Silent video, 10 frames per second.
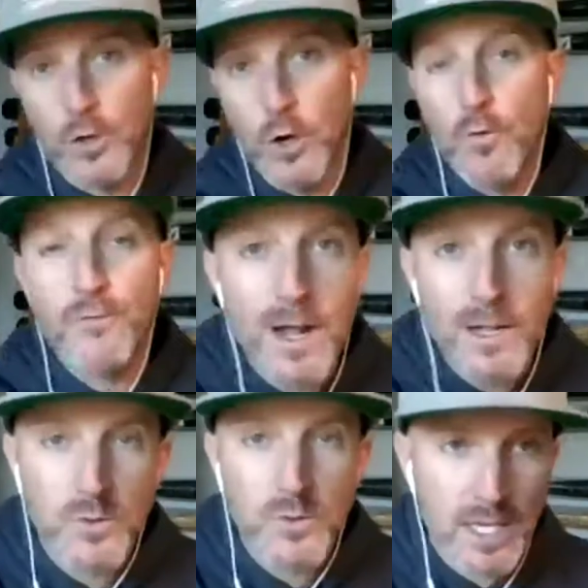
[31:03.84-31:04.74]
go
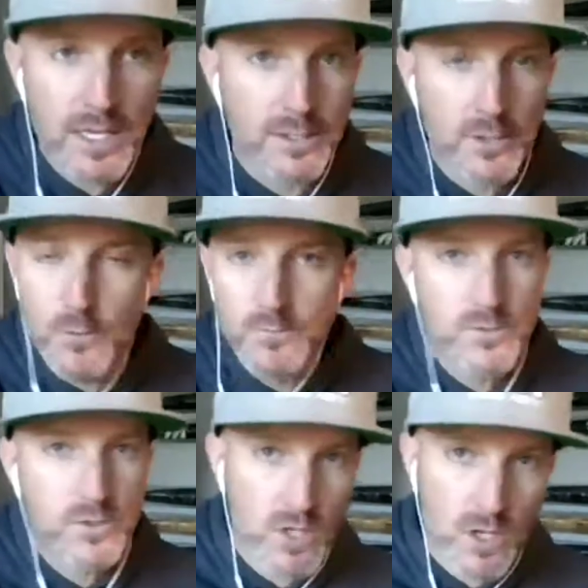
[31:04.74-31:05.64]
follow Ken. Go
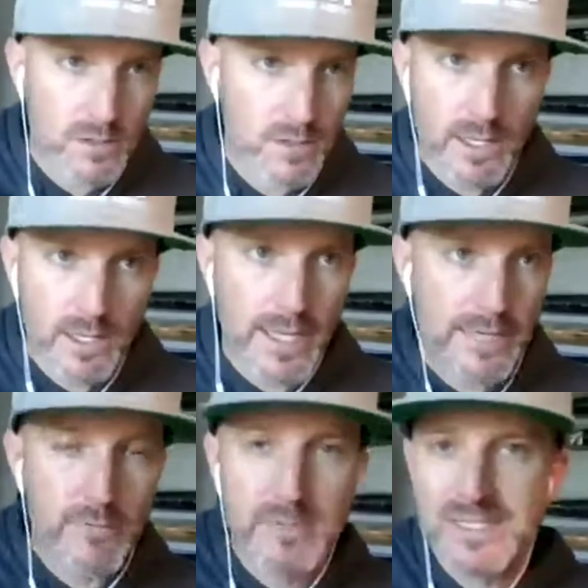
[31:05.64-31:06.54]
stalk the hell out
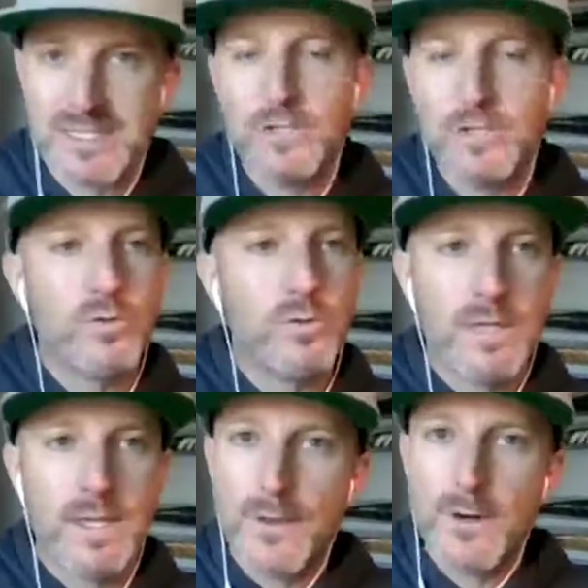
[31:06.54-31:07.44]
of him, and see, you, you
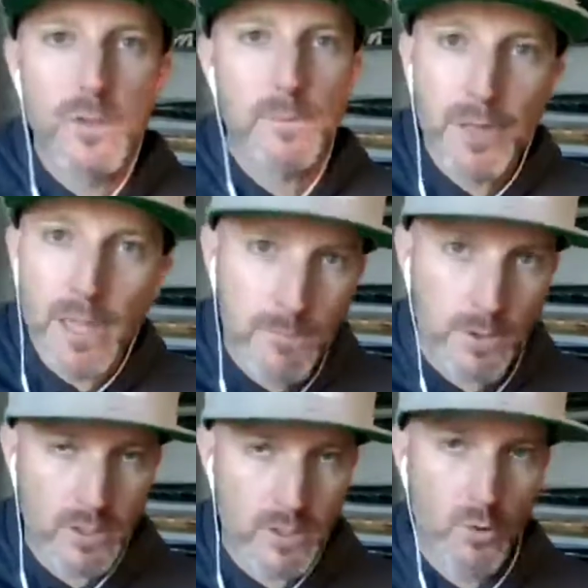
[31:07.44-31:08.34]
there's a
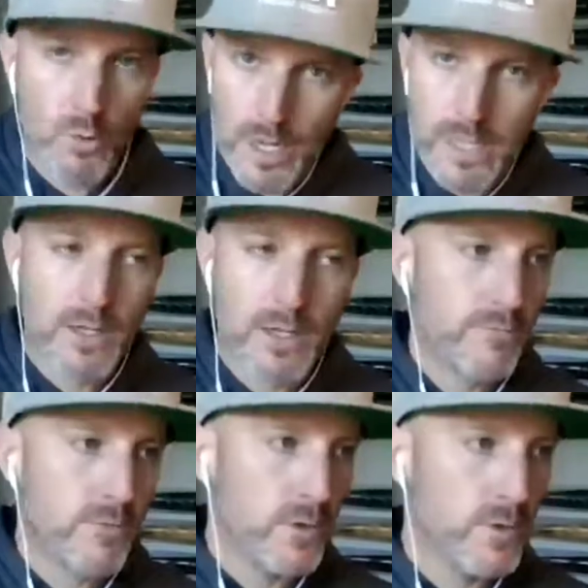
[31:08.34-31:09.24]
playbook right there
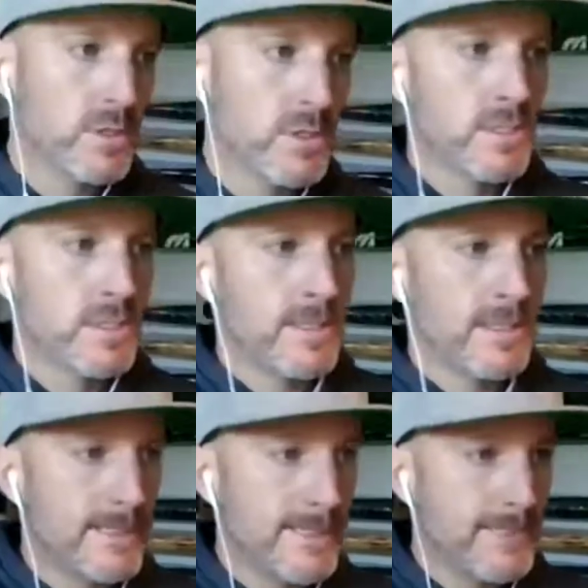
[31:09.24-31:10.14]
for you. Um,